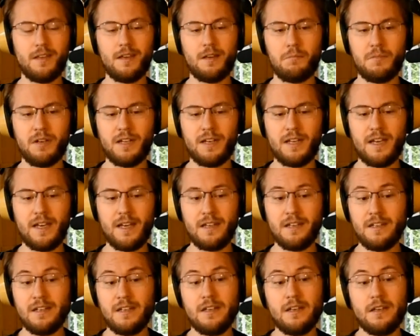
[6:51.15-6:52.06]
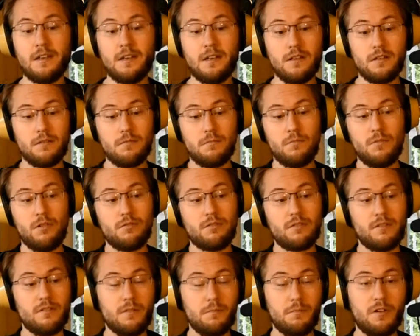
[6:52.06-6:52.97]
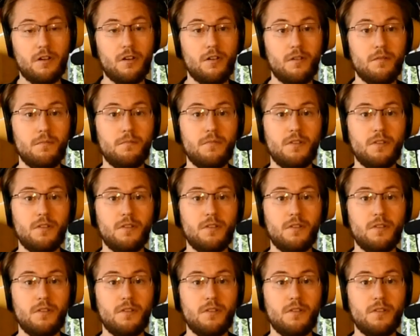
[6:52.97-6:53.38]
I might add. Most of them are,